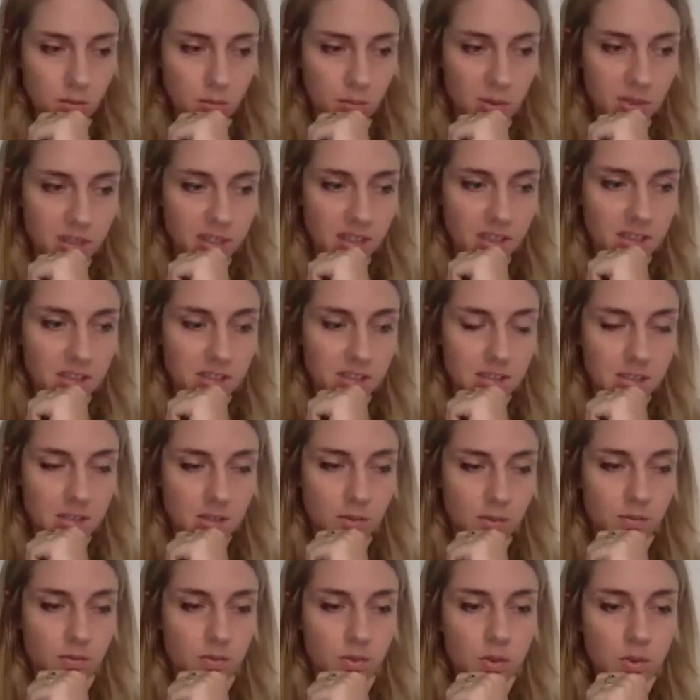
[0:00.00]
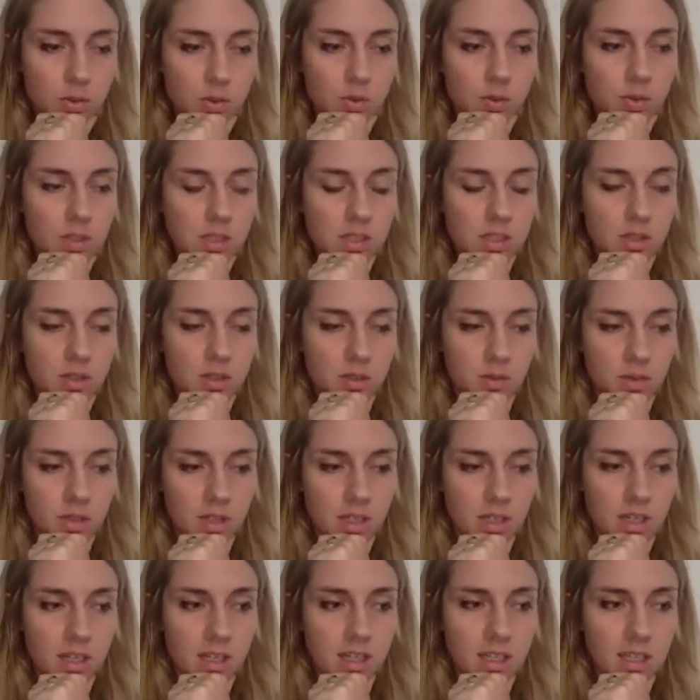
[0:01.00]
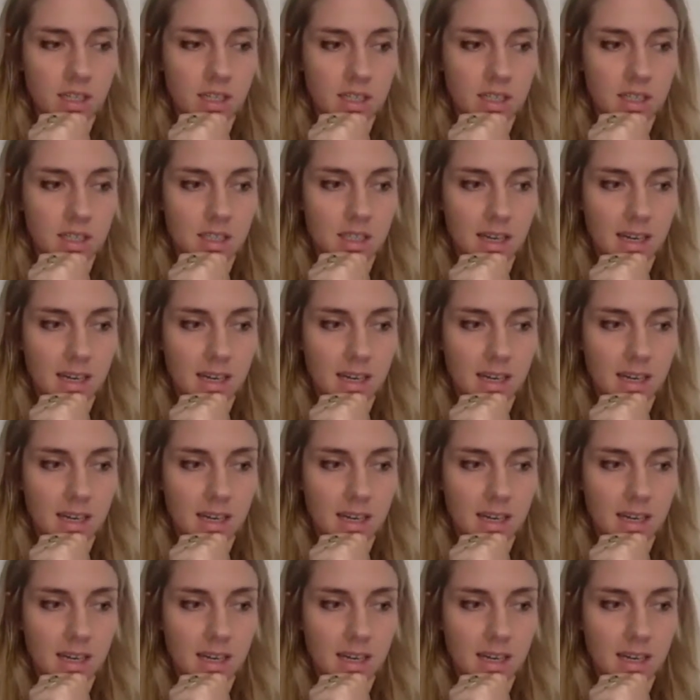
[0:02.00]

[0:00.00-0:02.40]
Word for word: but I th the view is currently